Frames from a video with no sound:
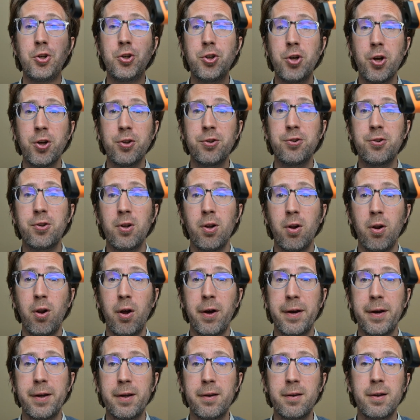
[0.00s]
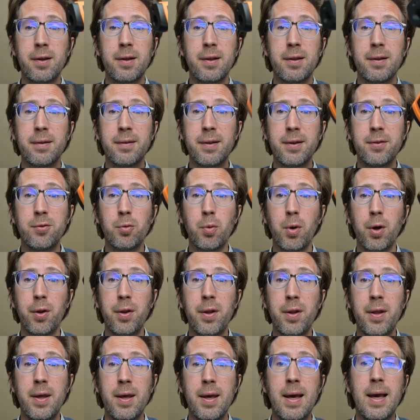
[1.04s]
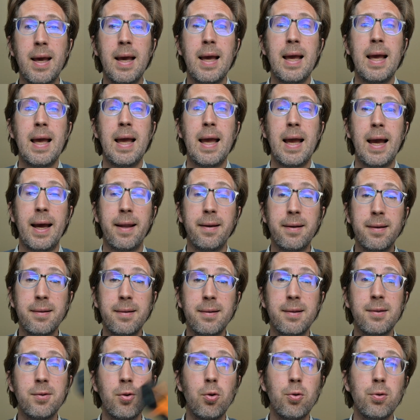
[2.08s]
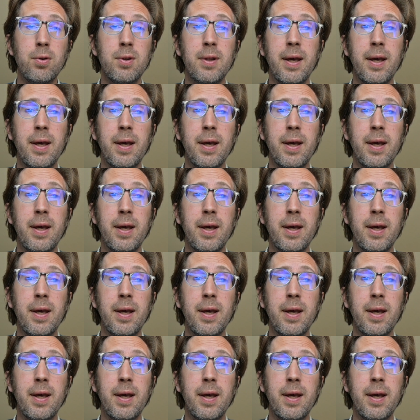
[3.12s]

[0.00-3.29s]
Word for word: just like this one. And this is all